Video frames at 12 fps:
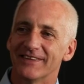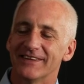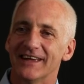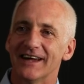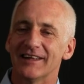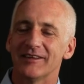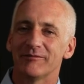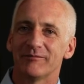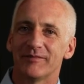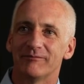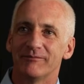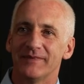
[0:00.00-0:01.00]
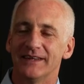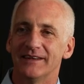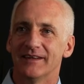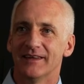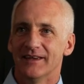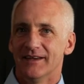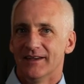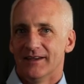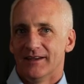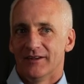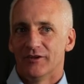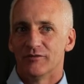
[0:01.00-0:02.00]
yeah, I mean,
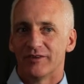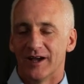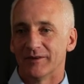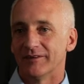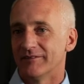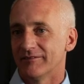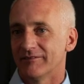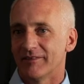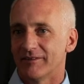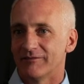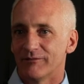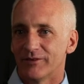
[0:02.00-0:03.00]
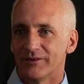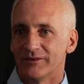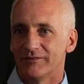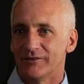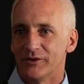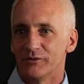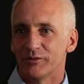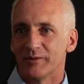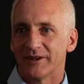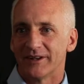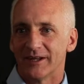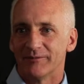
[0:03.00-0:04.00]
Dunfermline, when you from my
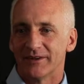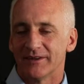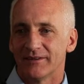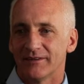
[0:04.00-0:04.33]
time in